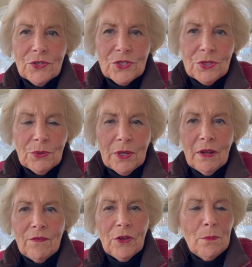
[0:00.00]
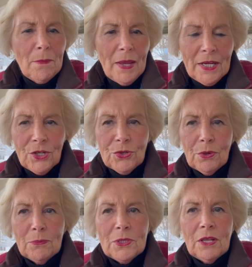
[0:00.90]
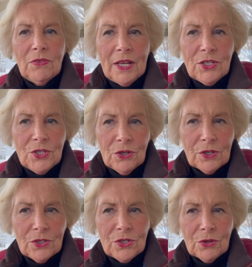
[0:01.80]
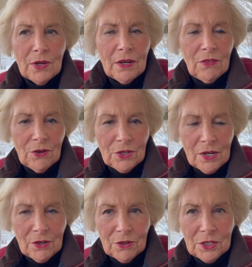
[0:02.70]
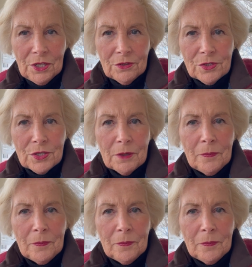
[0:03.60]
story of their many trips that they took during their younger years.